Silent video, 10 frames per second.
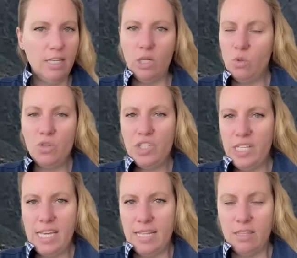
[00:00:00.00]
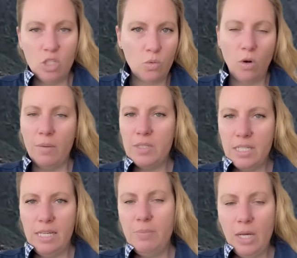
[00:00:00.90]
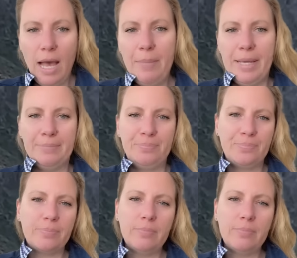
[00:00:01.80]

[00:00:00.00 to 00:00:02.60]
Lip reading: You don't see it. The swarms keep coming.